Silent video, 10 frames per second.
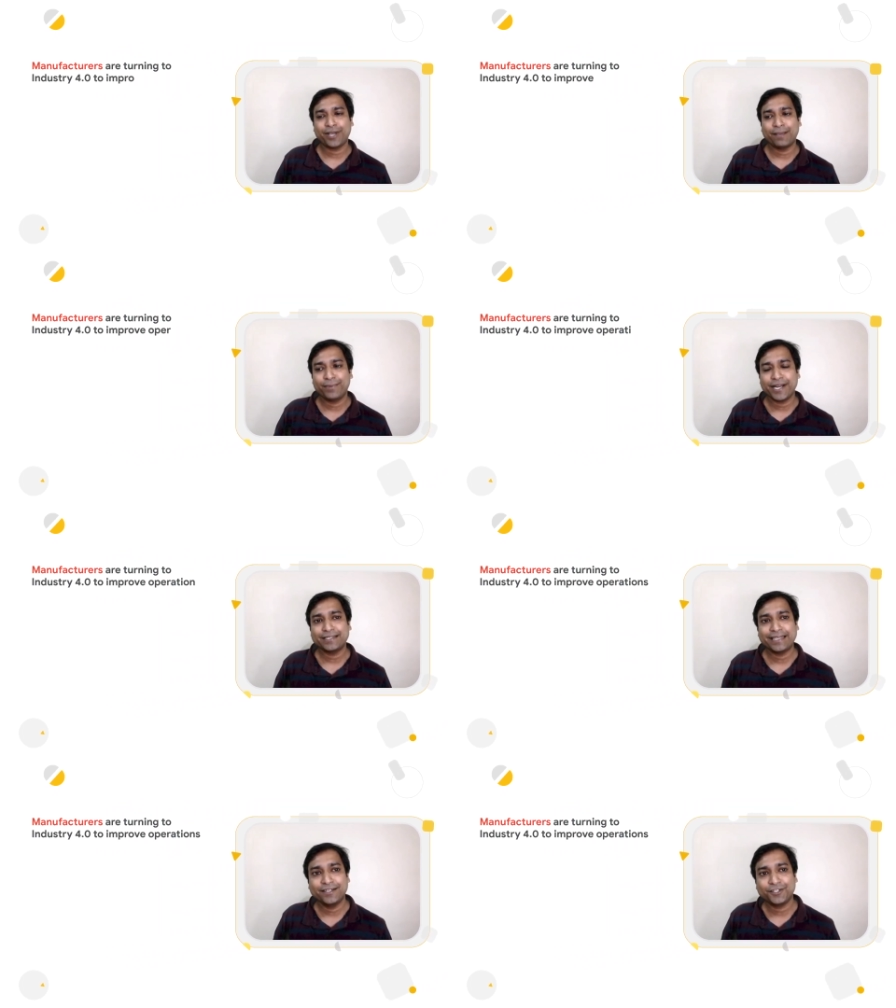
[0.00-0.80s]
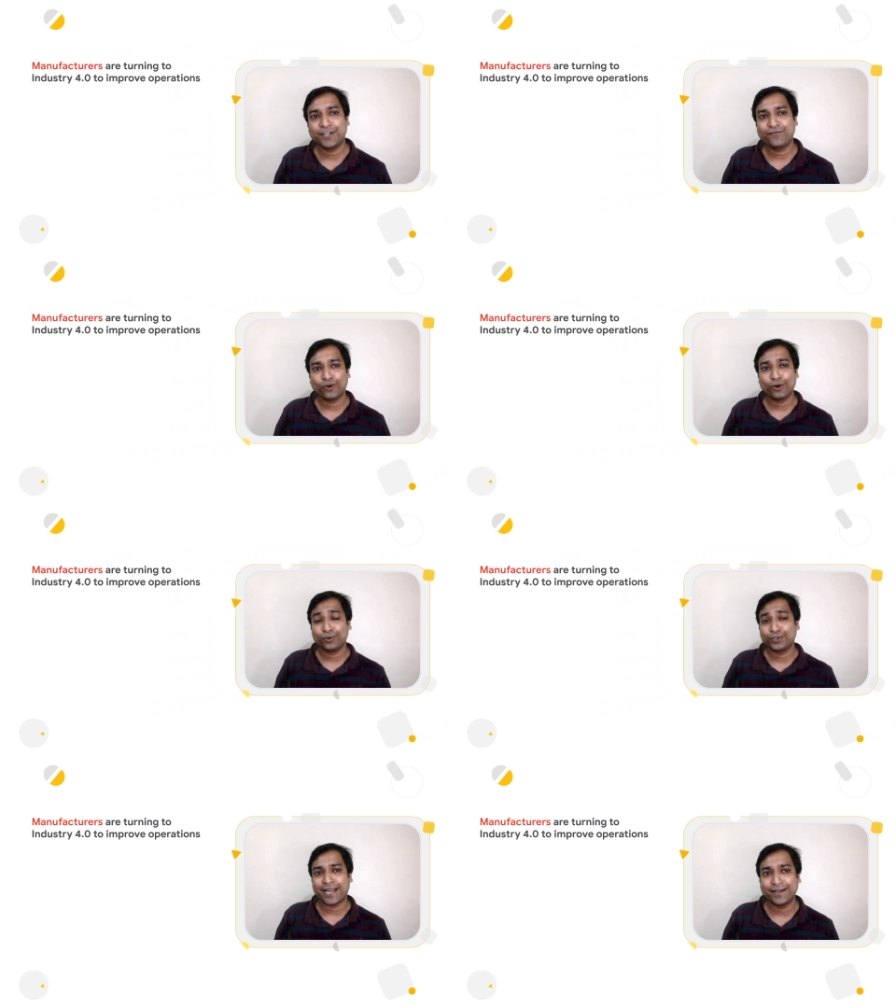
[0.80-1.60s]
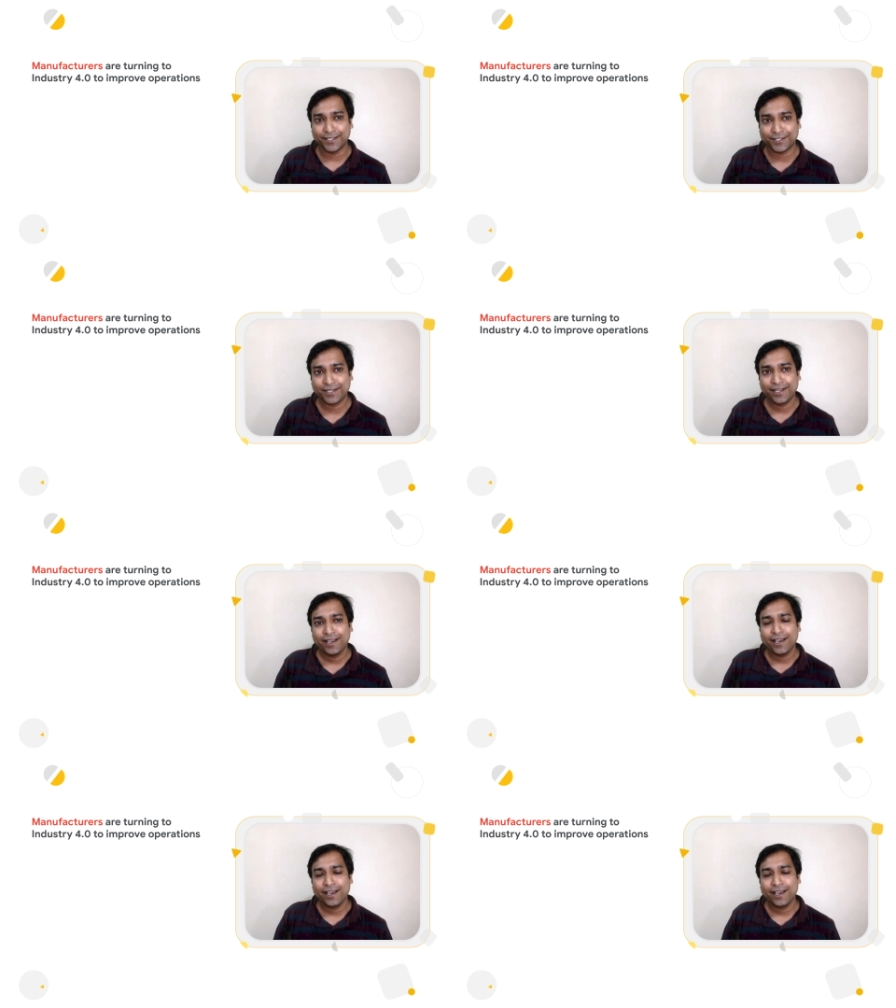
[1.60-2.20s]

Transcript: to embrace Industry 4.0 standards.